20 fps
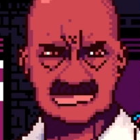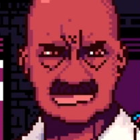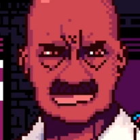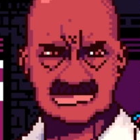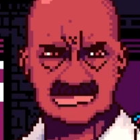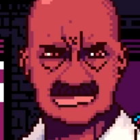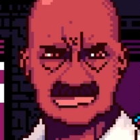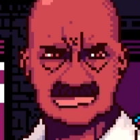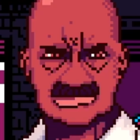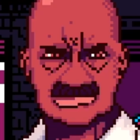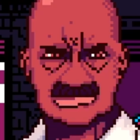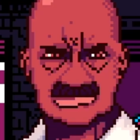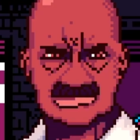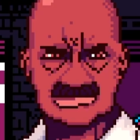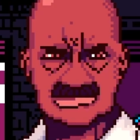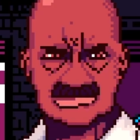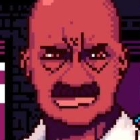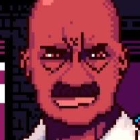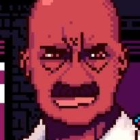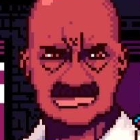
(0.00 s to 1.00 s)
about it.
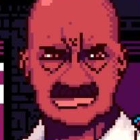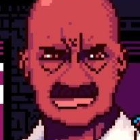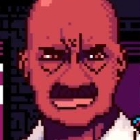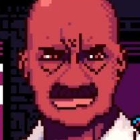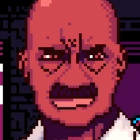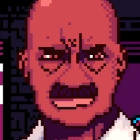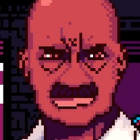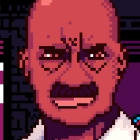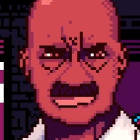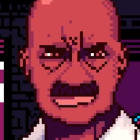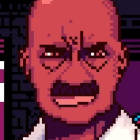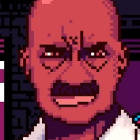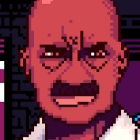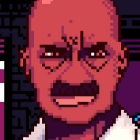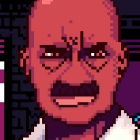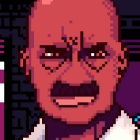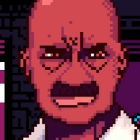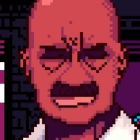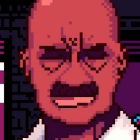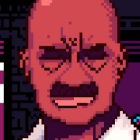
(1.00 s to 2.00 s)
Stay
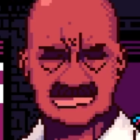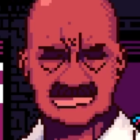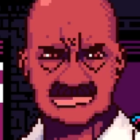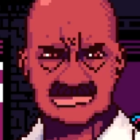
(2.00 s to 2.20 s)
tuned.